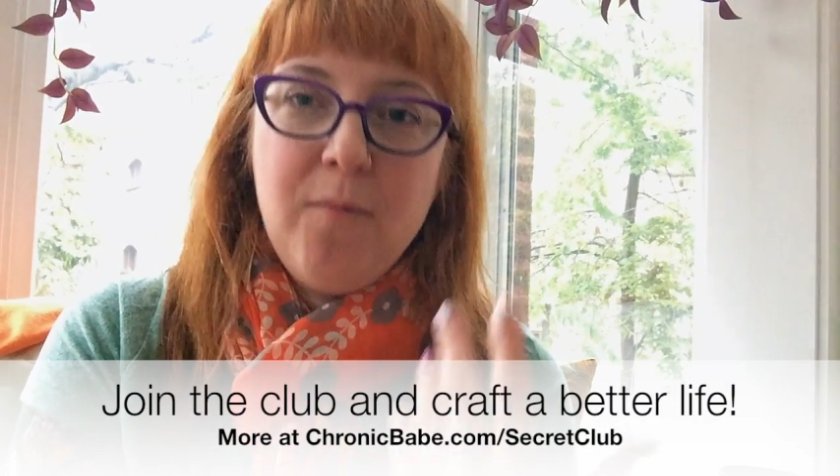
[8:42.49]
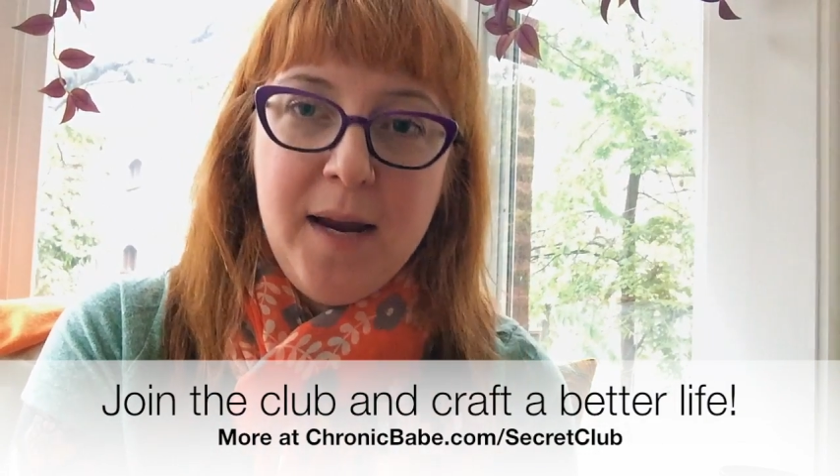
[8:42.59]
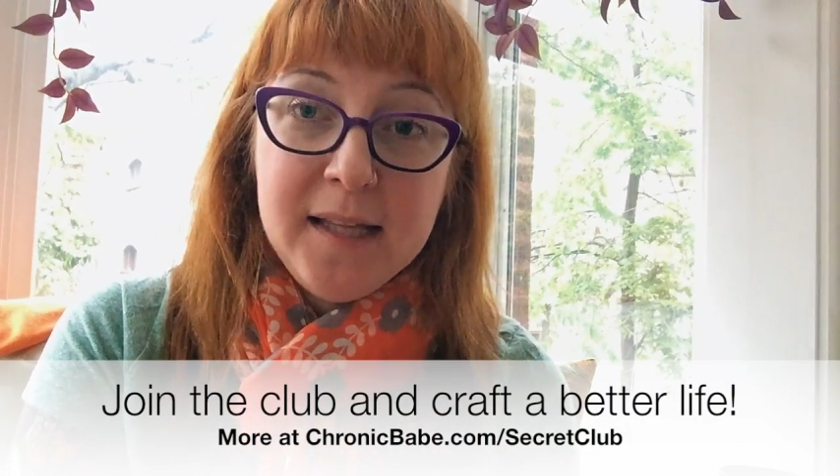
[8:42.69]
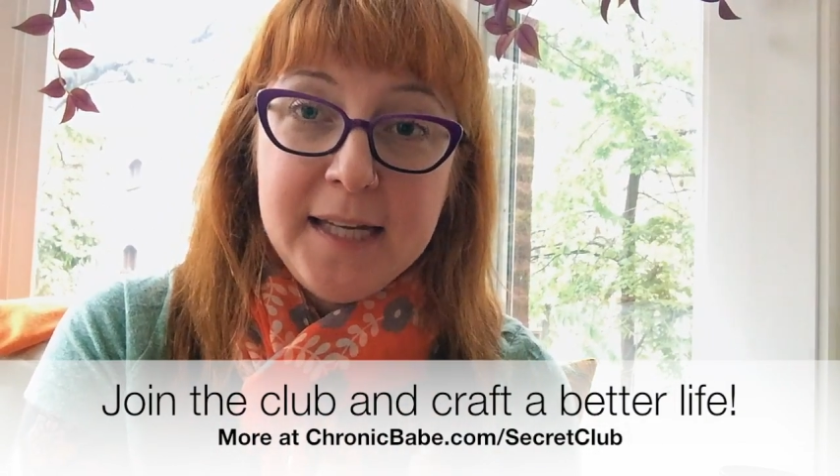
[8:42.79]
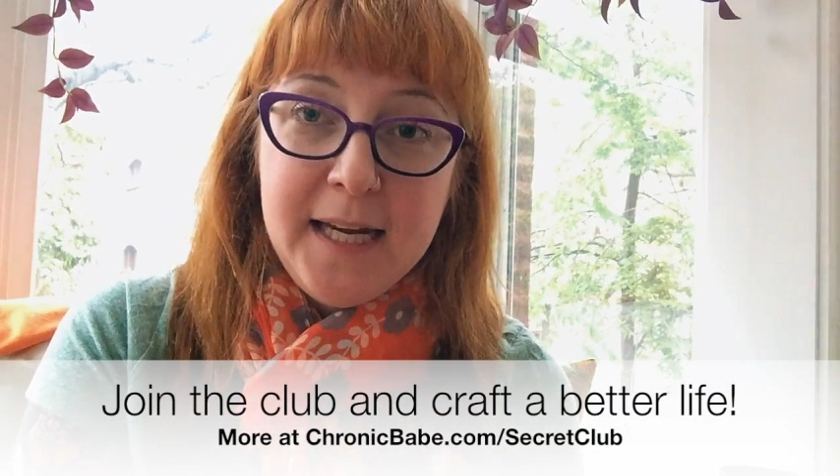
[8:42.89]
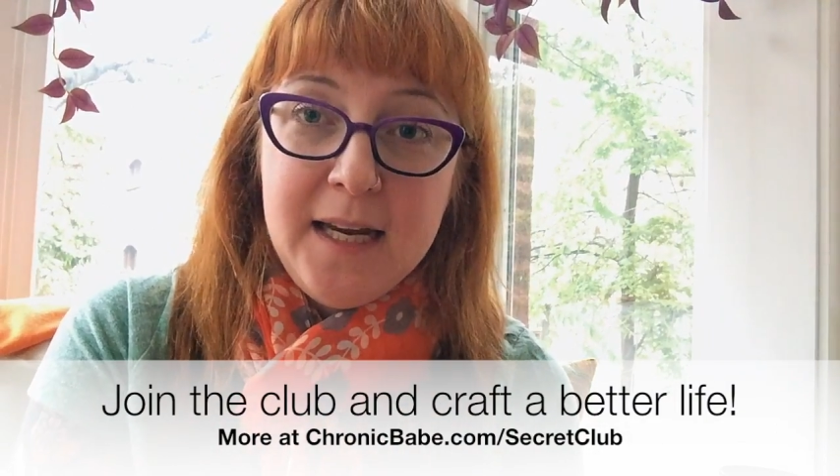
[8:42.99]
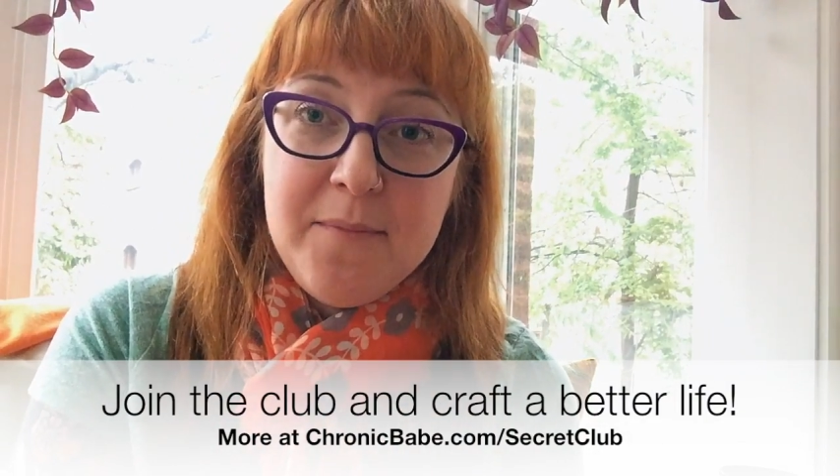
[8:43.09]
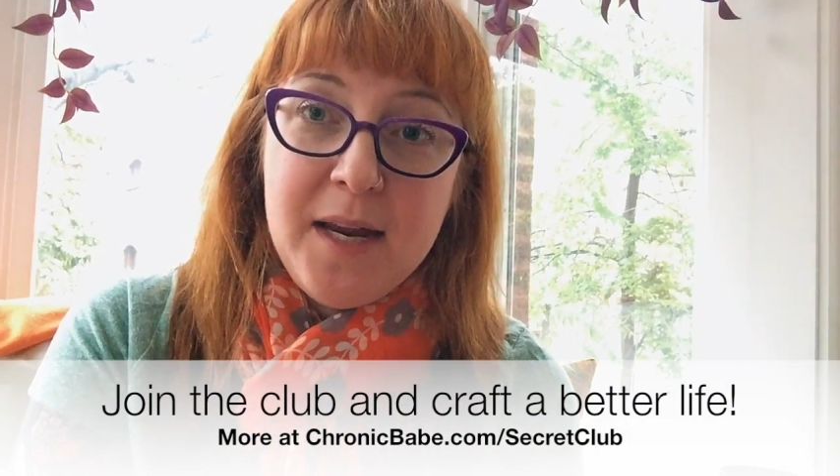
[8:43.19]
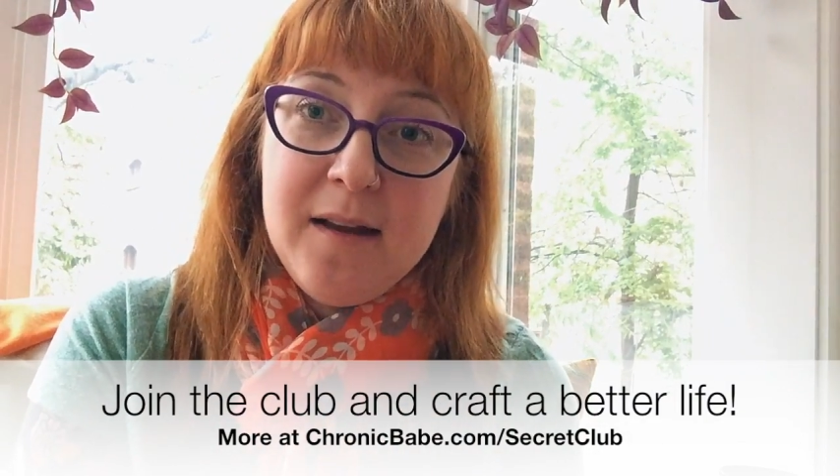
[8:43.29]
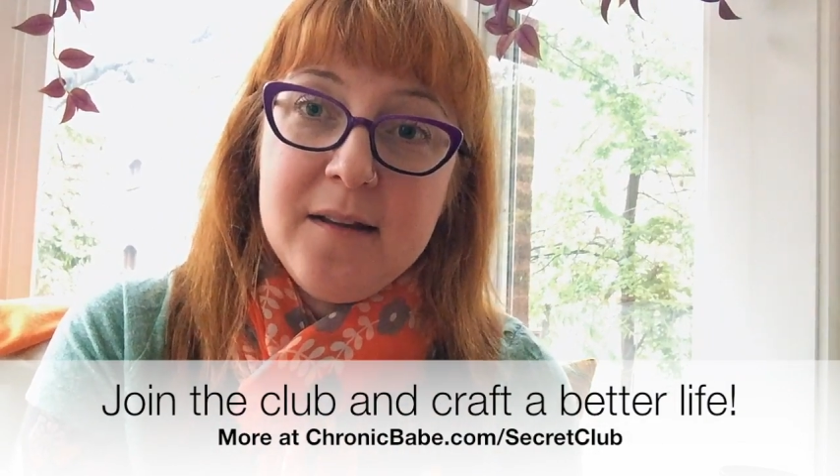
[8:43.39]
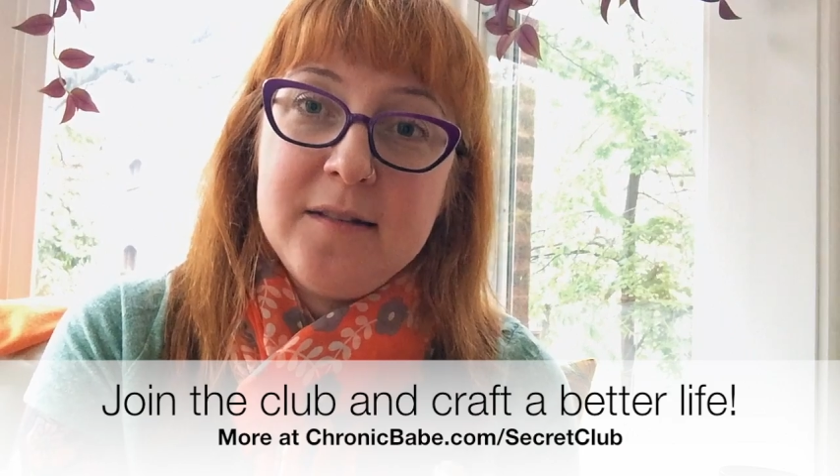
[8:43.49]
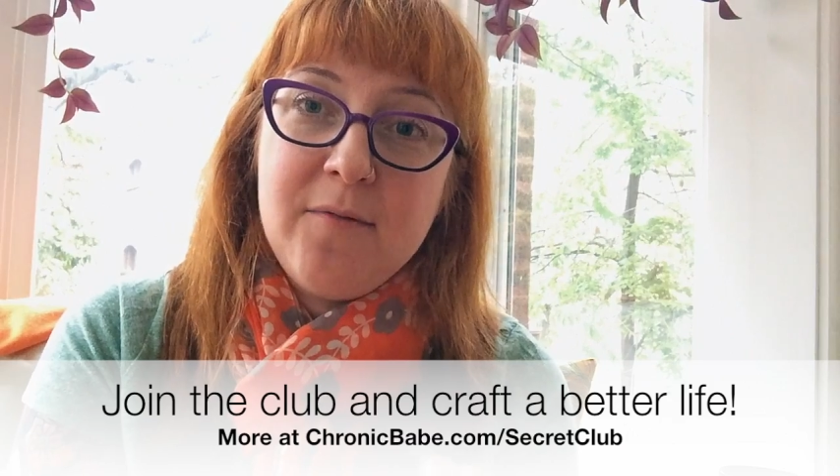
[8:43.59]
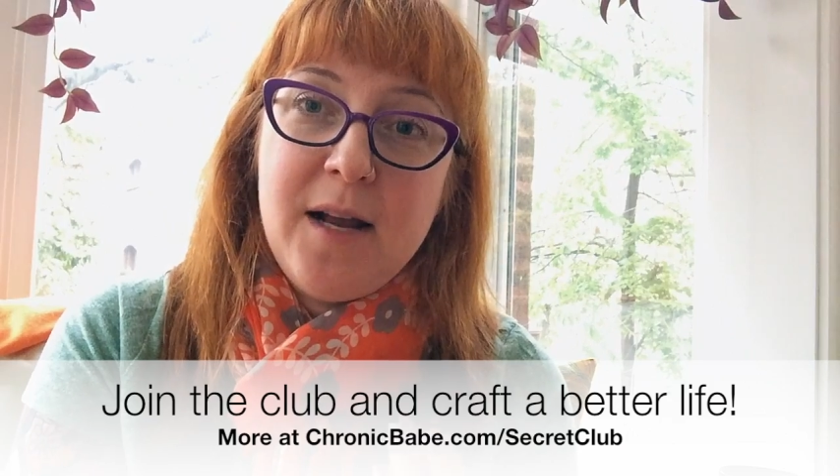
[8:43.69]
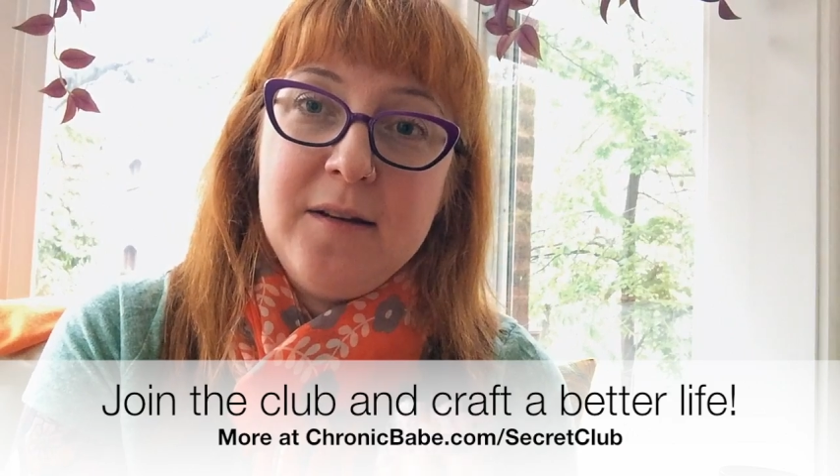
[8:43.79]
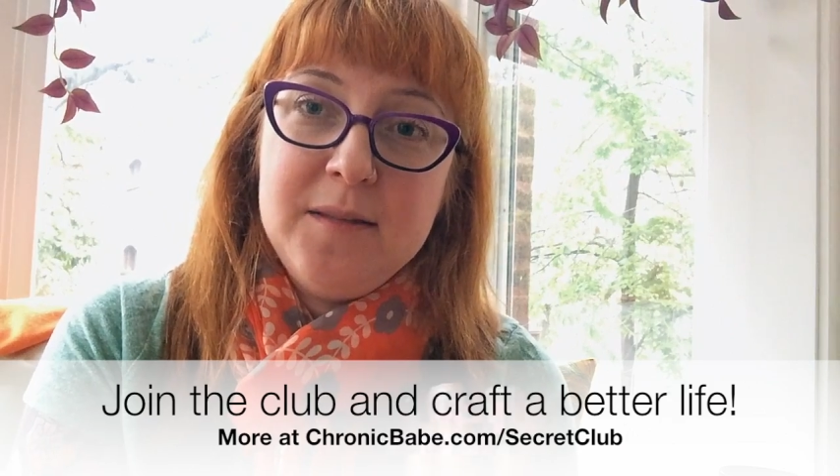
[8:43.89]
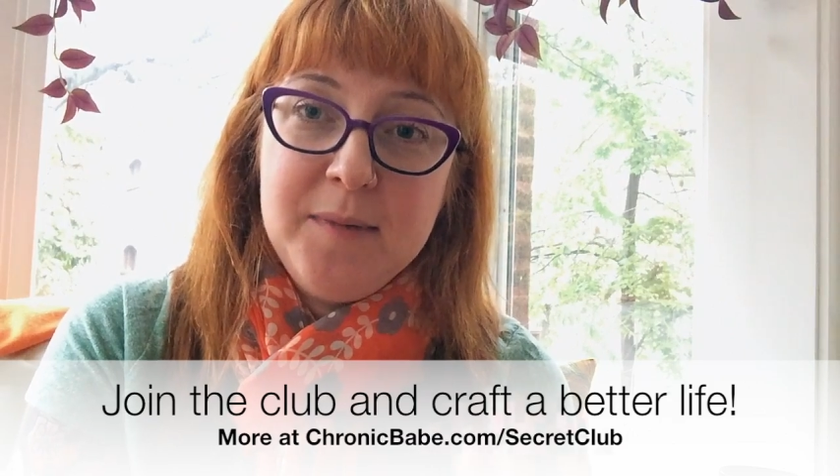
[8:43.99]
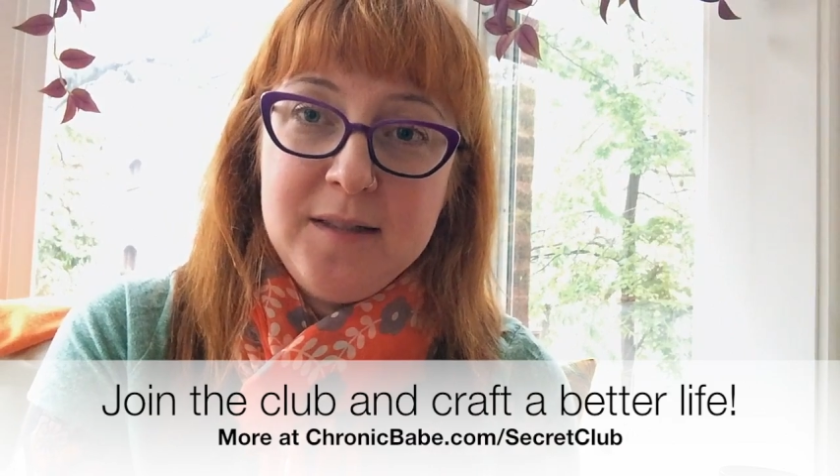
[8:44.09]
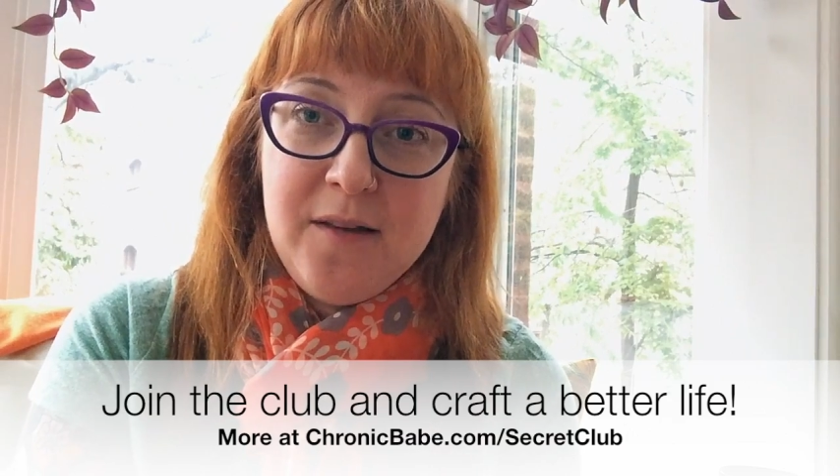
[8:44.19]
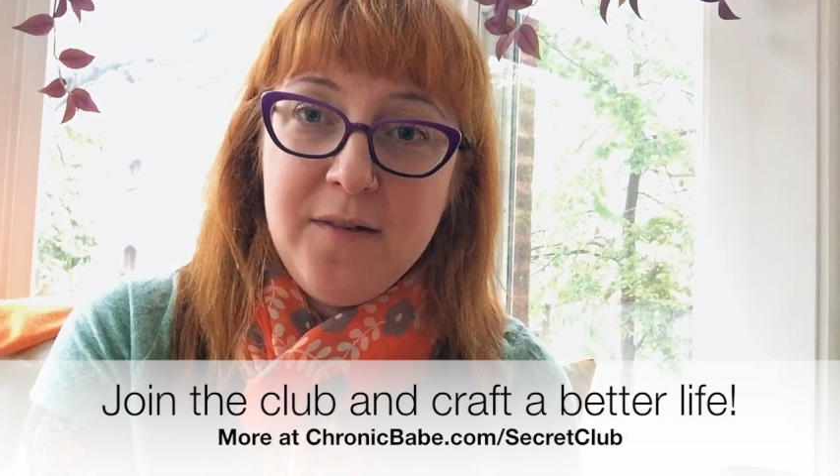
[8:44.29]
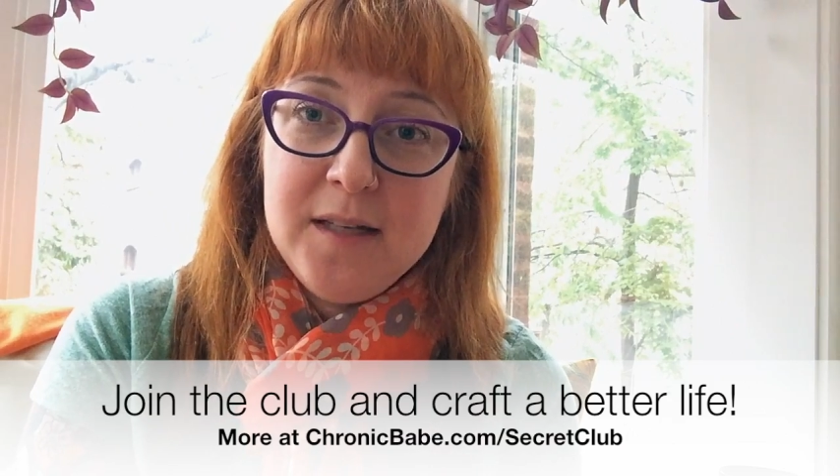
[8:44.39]
weekly emails around a
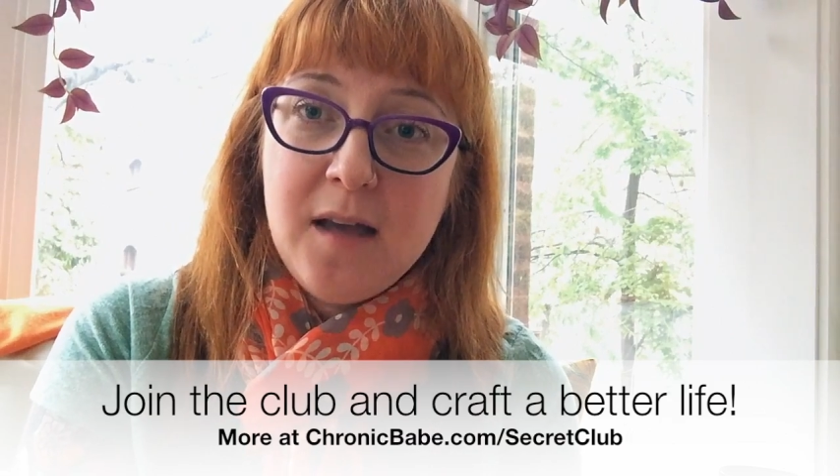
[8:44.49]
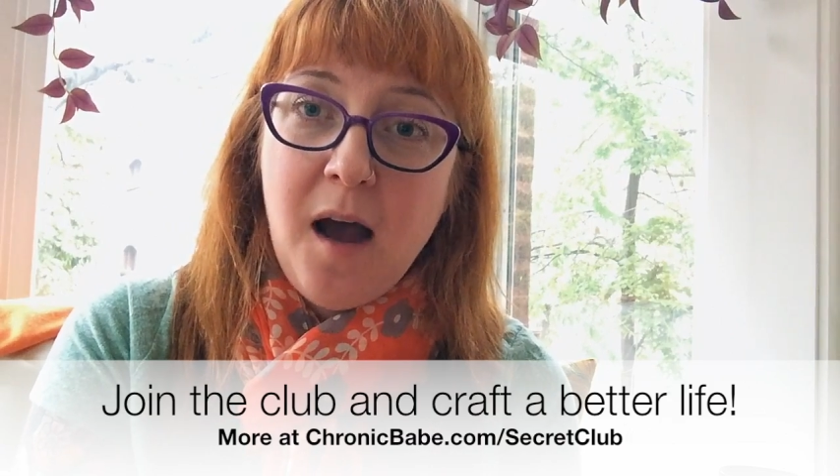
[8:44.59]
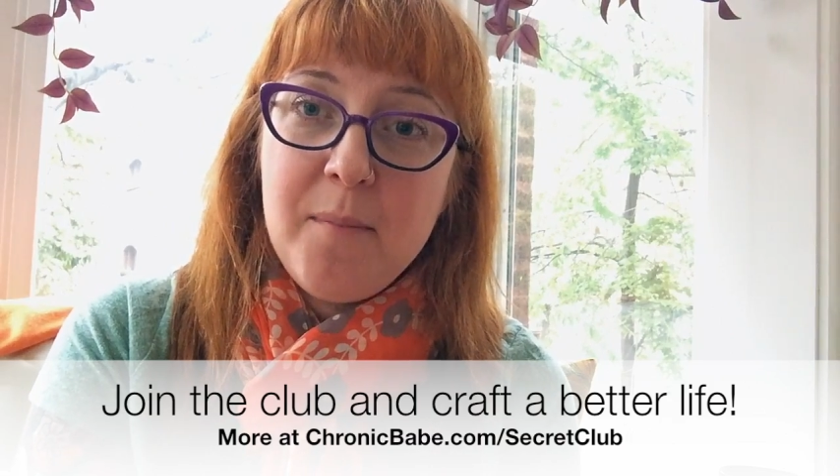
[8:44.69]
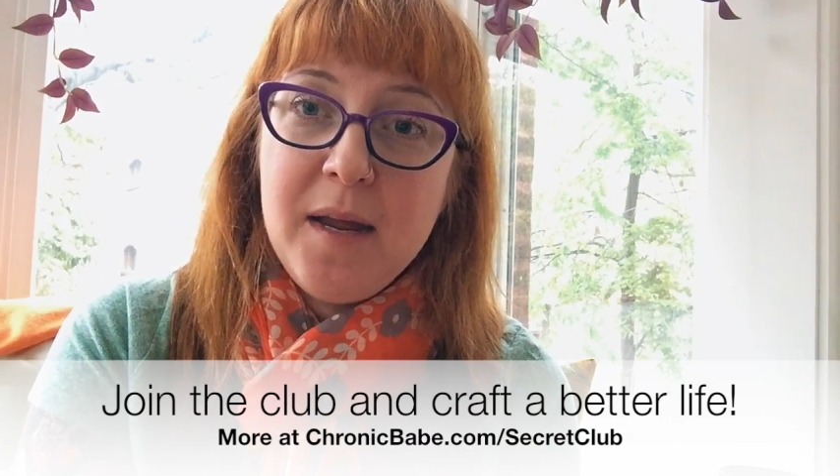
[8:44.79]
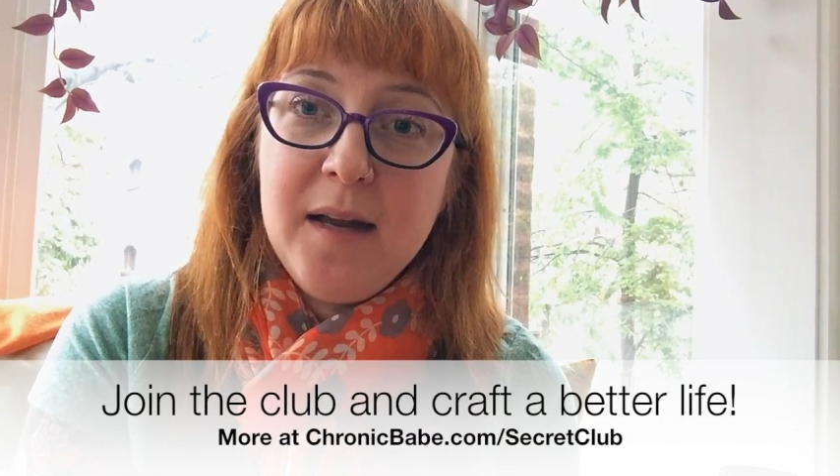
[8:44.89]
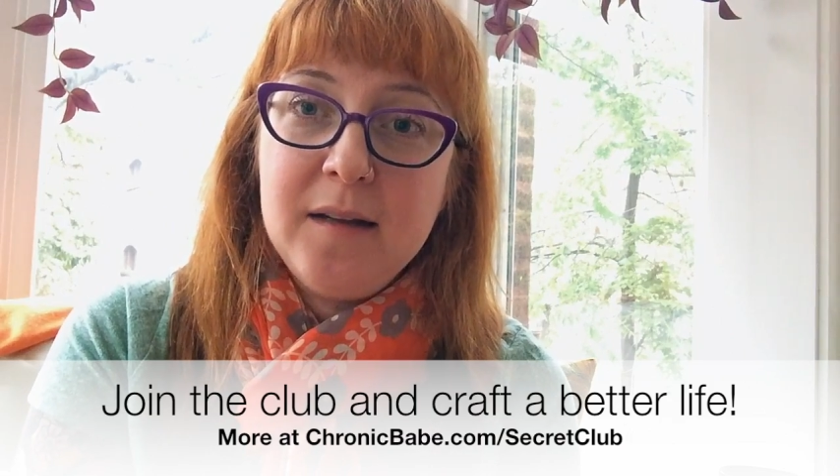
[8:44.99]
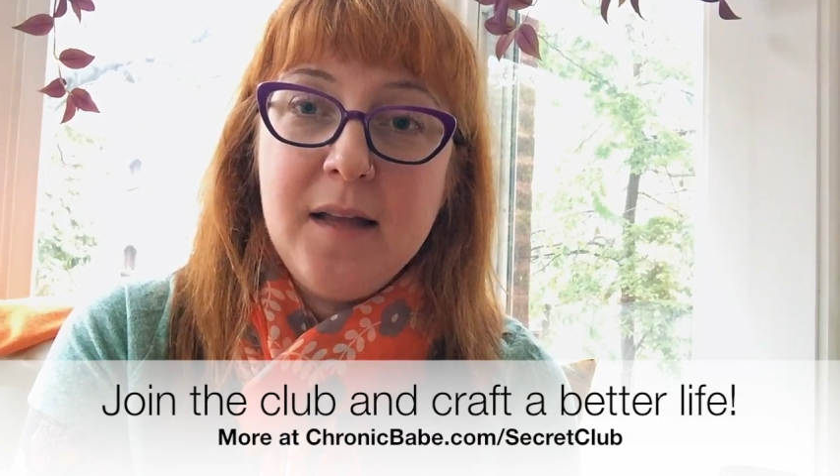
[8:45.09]
specific topic.